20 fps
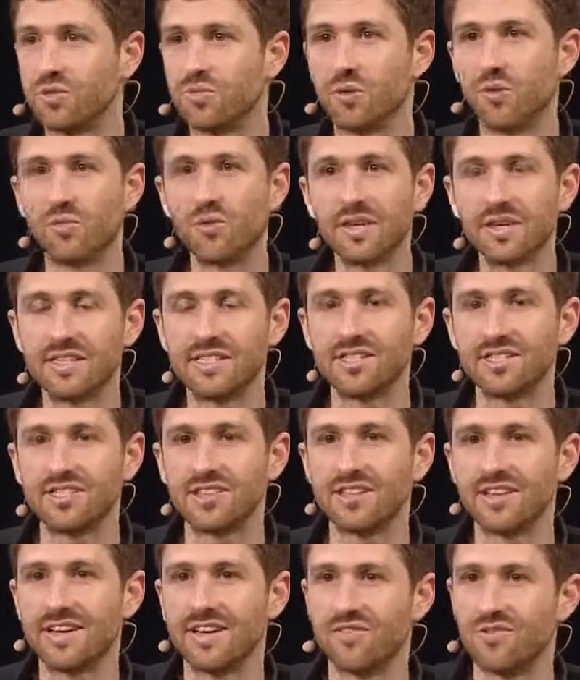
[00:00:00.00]
but really just
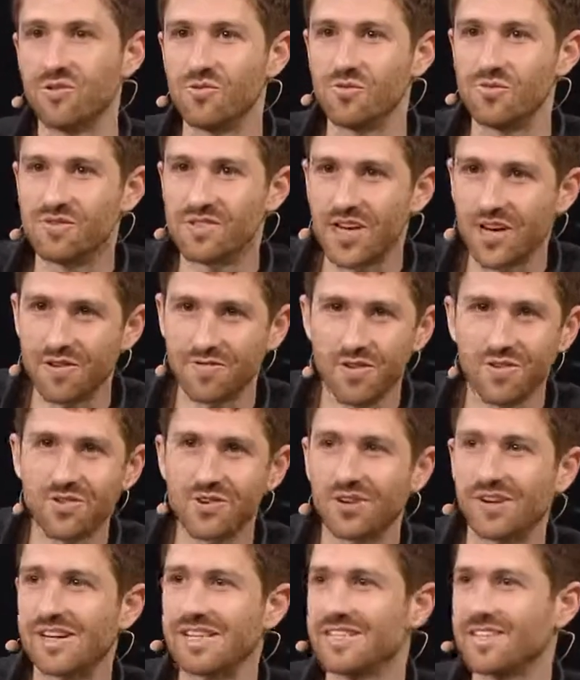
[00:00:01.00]
if you set your phone to
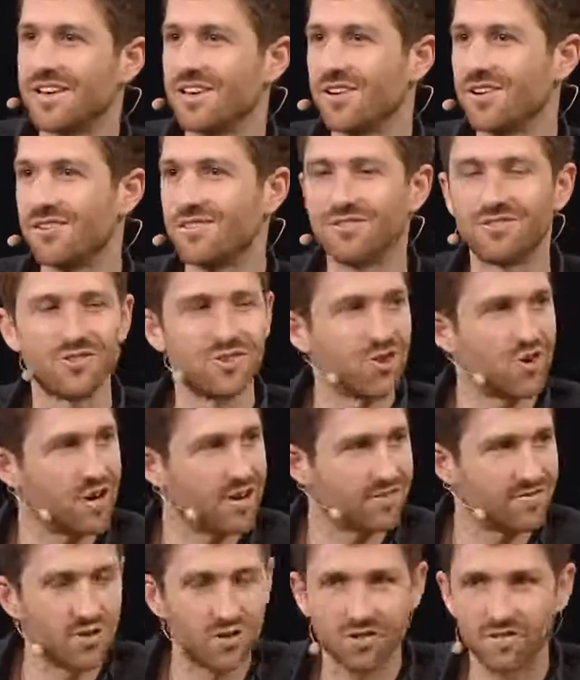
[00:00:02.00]
grayscale, turn
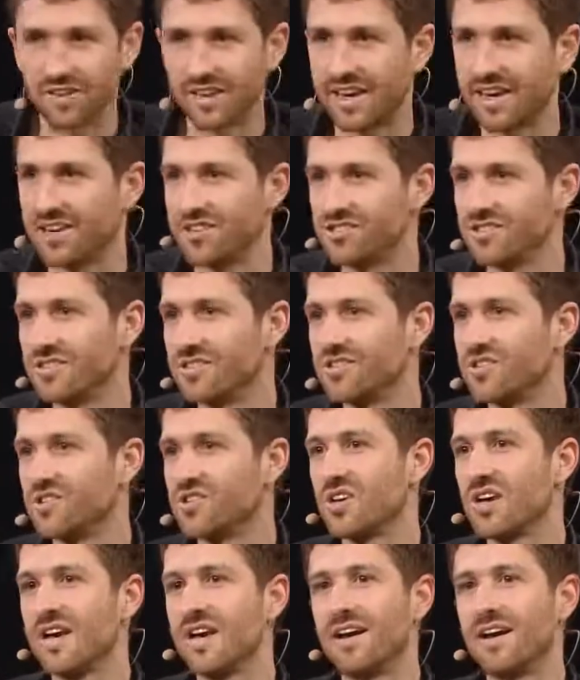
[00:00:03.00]
off notifications,